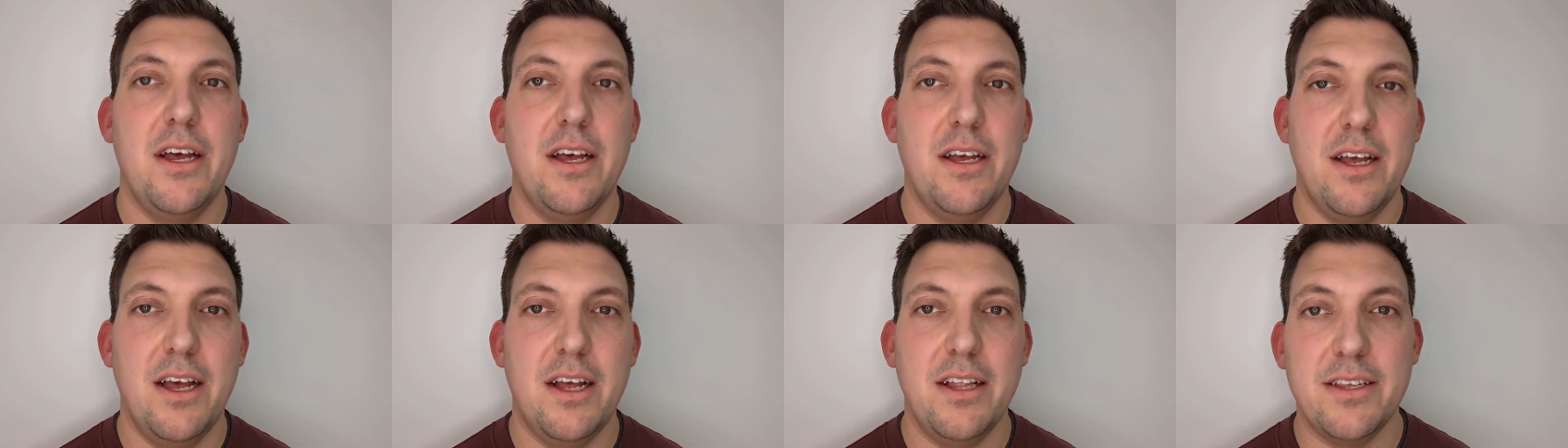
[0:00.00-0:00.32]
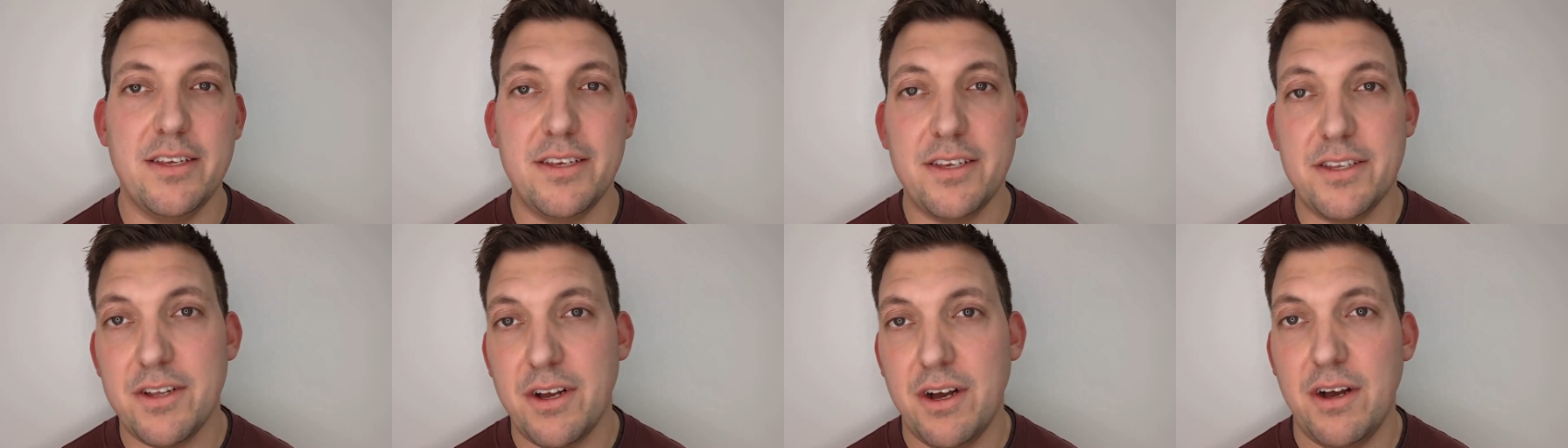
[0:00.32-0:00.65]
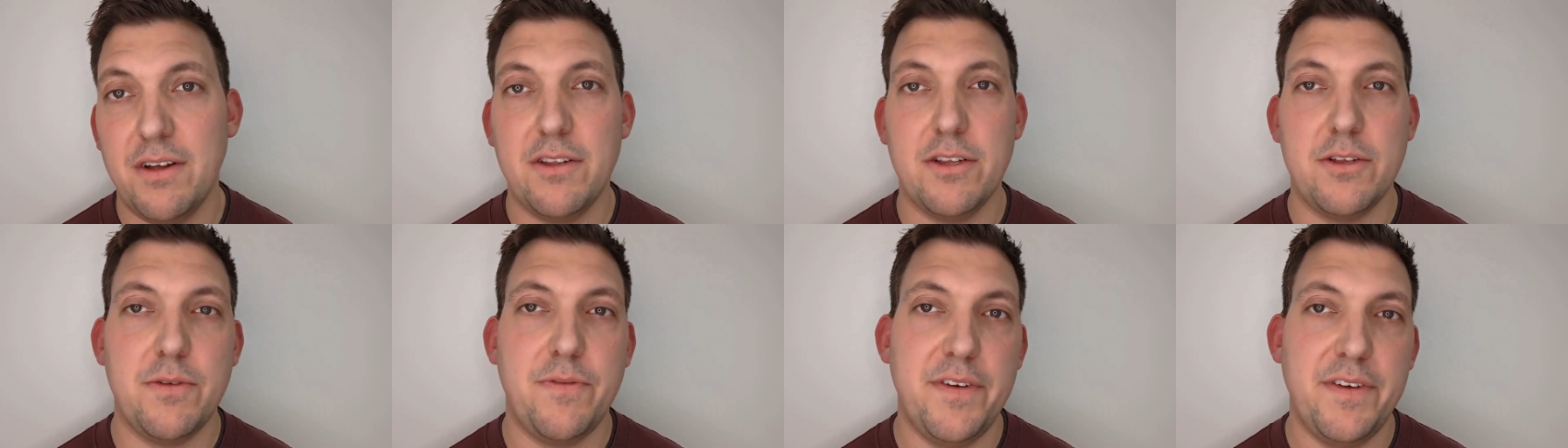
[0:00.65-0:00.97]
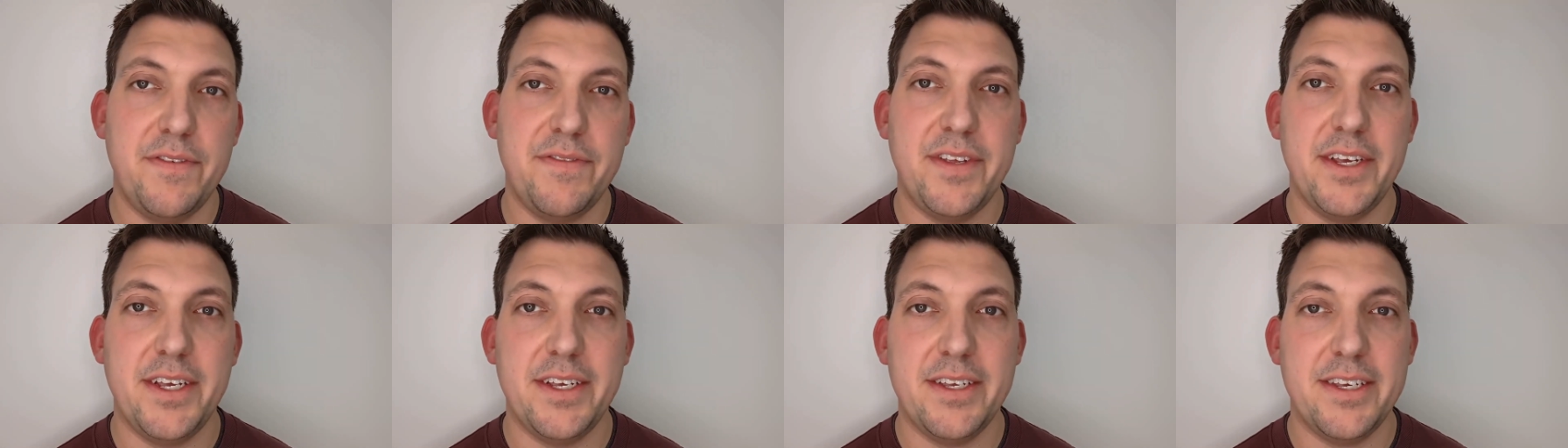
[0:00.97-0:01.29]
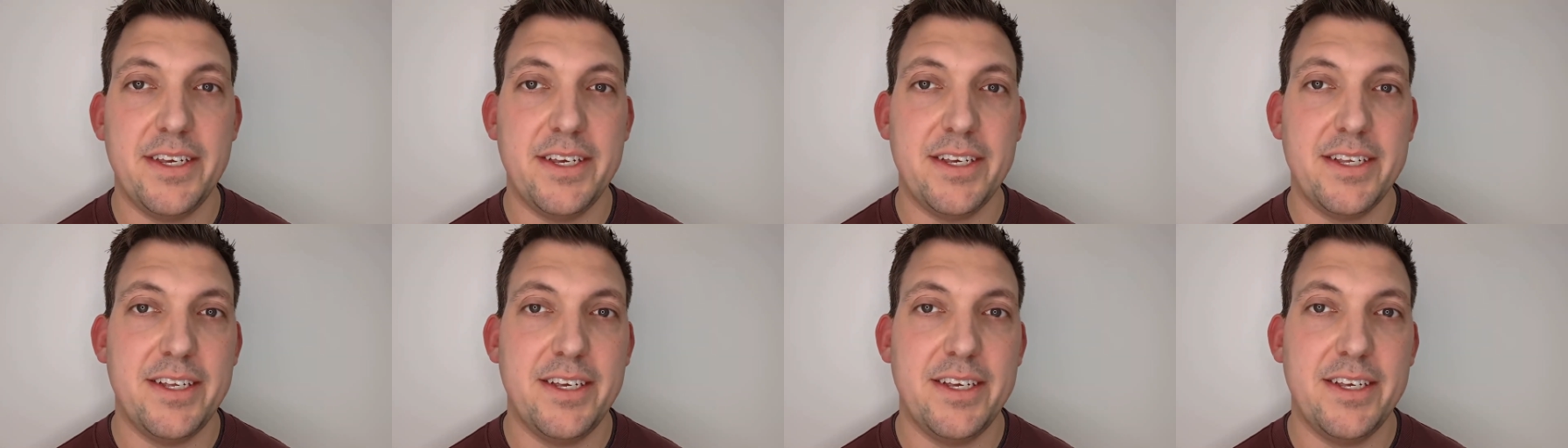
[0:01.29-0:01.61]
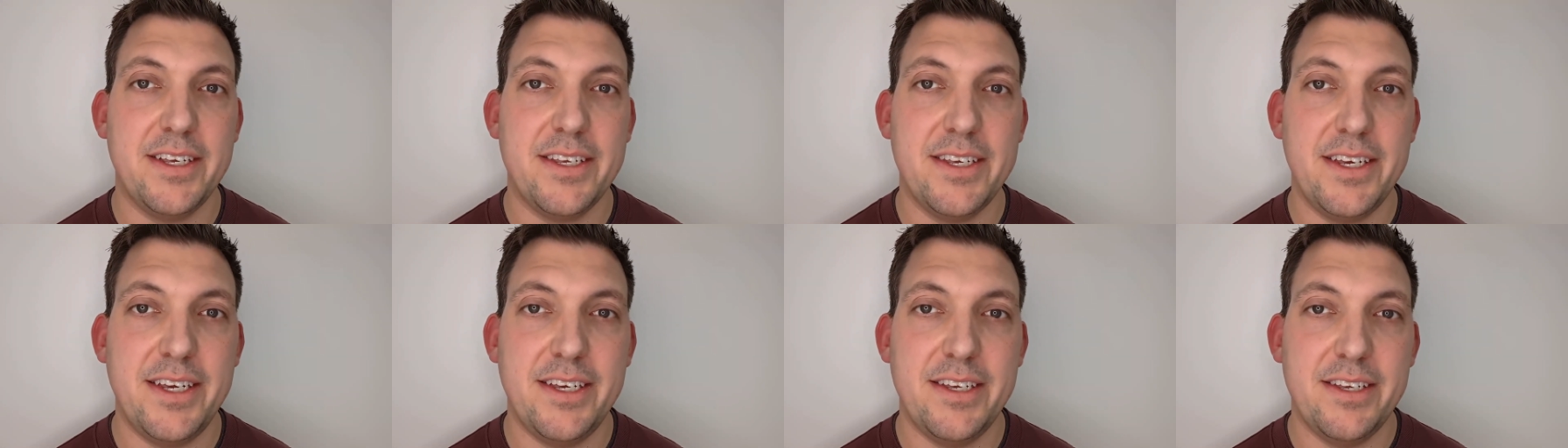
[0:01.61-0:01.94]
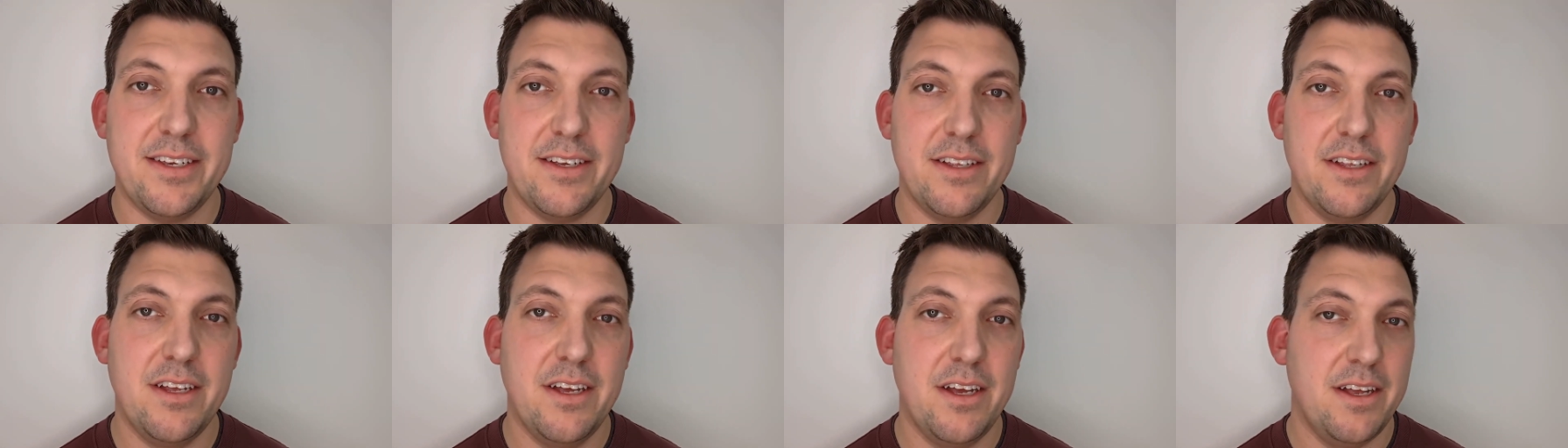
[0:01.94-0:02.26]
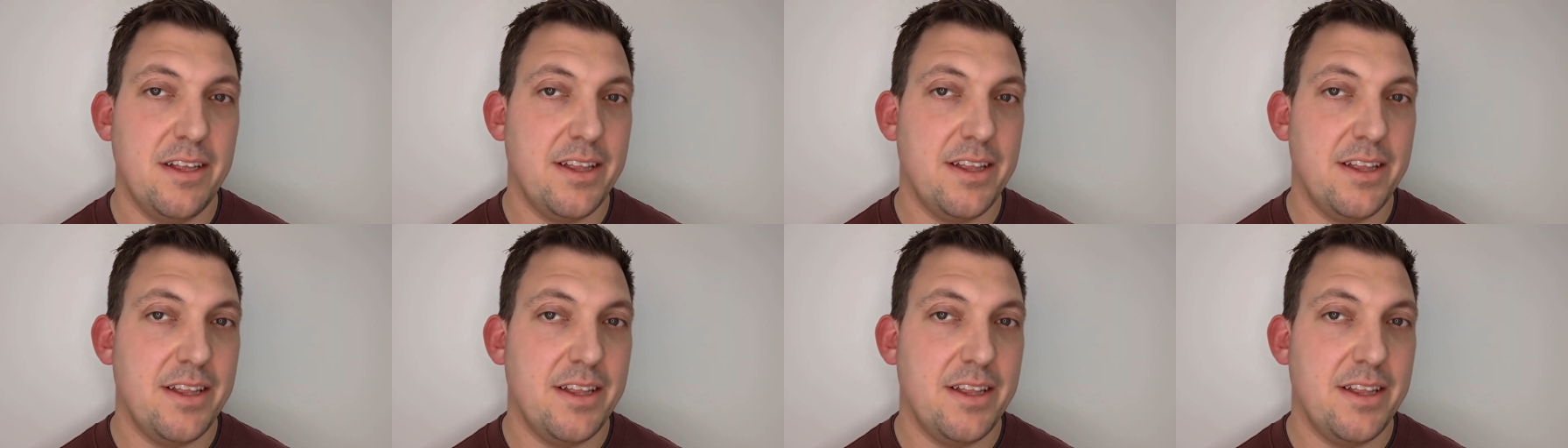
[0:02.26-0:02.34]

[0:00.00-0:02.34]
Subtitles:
At the start of the 15-16 season,